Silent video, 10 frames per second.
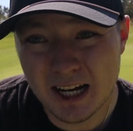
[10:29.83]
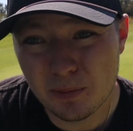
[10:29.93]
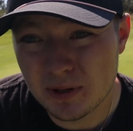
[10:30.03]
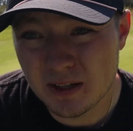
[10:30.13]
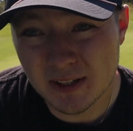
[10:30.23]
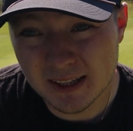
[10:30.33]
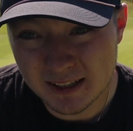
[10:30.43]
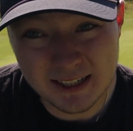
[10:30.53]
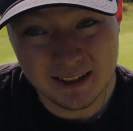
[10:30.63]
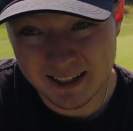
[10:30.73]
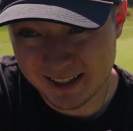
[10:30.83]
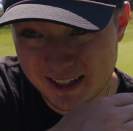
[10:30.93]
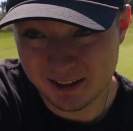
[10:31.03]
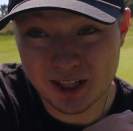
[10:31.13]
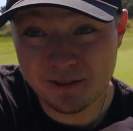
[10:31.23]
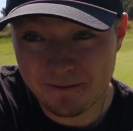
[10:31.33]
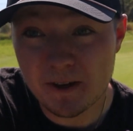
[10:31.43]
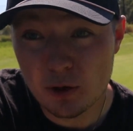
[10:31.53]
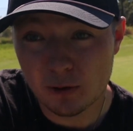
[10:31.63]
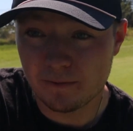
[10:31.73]
help you get a good
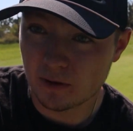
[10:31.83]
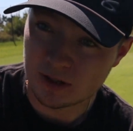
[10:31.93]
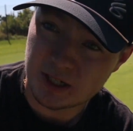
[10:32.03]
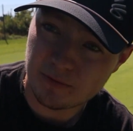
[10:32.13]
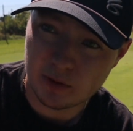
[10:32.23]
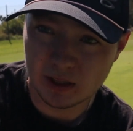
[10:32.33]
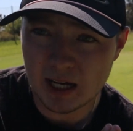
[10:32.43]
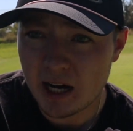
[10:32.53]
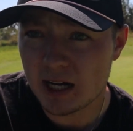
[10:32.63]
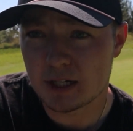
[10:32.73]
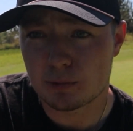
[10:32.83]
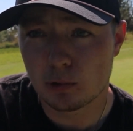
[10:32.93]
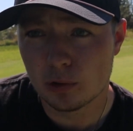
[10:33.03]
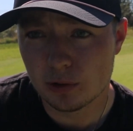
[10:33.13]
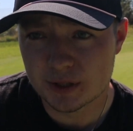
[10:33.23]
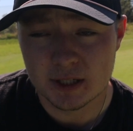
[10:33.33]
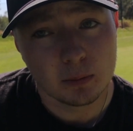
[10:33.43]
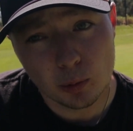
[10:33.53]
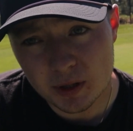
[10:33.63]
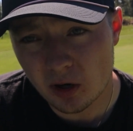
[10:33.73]
feel for different lies, rolls.
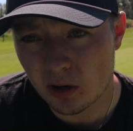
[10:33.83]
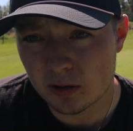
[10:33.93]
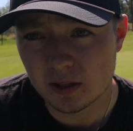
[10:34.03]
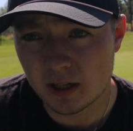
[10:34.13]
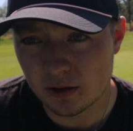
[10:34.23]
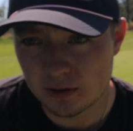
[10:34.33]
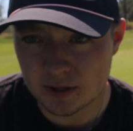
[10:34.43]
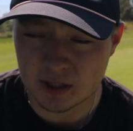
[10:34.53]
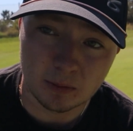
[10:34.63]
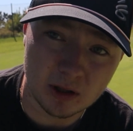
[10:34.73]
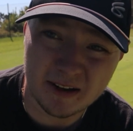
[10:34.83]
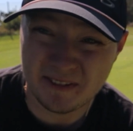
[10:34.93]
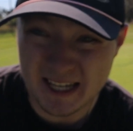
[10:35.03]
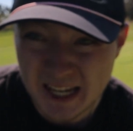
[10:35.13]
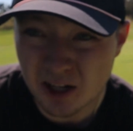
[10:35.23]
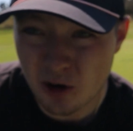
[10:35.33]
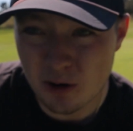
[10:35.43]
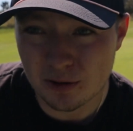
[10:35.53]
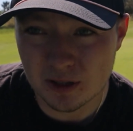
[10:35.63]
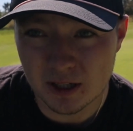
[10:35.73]
Some will be harder than others. Some you'll have to hit
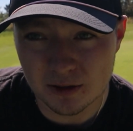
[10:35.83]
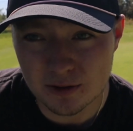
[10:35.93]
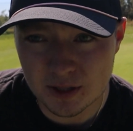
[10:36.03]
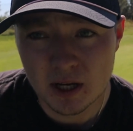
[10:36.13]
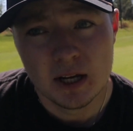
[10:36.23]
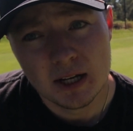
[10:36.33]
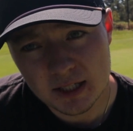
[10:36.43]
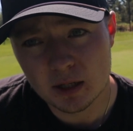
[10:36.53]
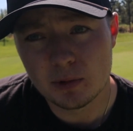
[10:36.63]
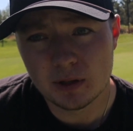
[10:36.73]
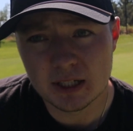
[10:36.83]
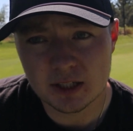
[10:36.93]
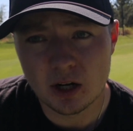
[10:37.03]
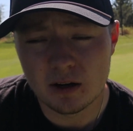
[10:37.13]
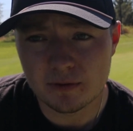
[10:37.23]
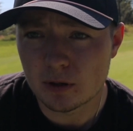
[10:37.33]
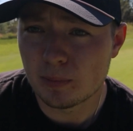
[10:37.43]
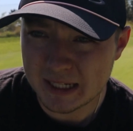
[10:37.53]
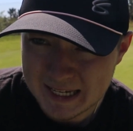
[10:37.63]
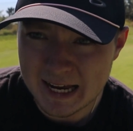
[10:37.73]
harder than others. Some you'll hit softer.
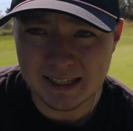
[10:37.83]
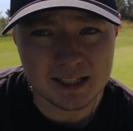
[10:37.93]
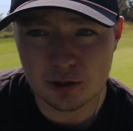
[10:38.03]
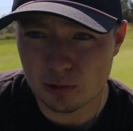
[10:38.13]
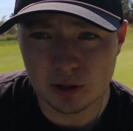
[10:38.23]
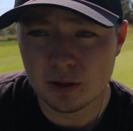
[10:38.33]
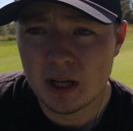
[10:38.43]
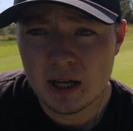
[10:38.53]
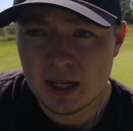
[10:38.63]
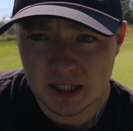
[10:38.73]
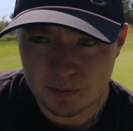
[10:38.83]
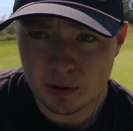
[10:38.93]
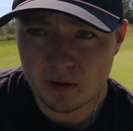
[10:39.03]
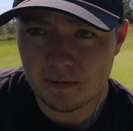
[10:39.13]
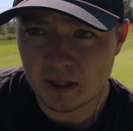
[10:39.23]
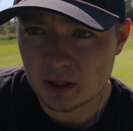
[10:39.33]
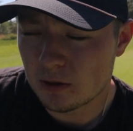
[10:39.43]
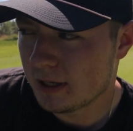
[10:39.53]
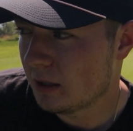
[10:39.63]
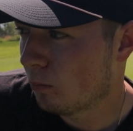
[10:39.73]
But again, this drill is perfect to
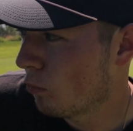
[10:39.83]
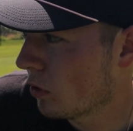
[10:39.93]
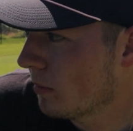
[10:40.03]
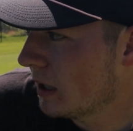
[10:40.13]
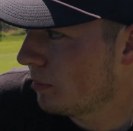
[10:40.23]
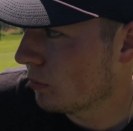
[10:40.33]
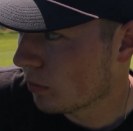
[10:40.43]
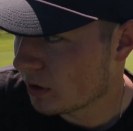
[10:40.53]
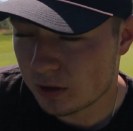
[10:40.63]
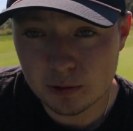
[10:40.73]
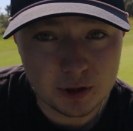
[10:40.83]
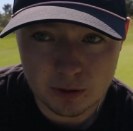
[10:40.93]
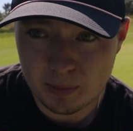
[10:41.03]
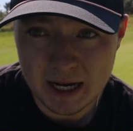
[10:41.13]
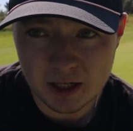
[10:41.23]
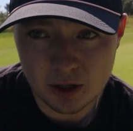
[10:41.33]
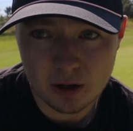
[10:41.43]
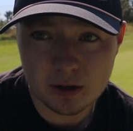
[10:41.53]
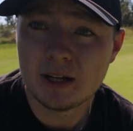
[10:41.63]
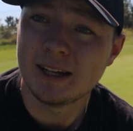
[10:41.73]
go ahead and warm up or to do in your
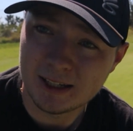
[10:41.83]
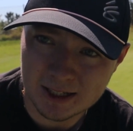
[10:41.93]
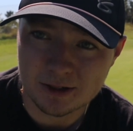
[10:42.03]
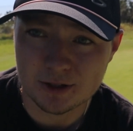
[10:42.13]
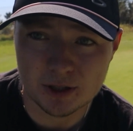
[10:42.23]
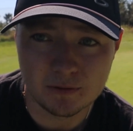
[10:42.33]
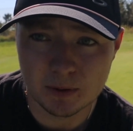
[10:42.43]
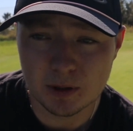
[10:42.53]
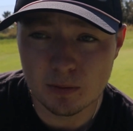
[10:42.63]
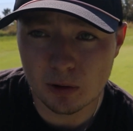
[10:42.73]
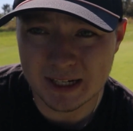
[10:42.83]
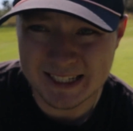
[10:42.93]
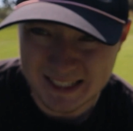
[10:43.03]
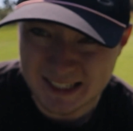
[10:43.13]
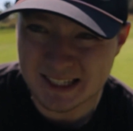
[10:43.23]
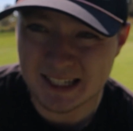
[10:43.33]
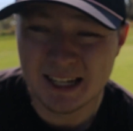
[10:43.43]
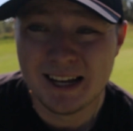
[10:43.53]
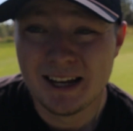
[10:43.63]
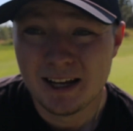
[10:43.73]
backyard. Get yourself to be more consistent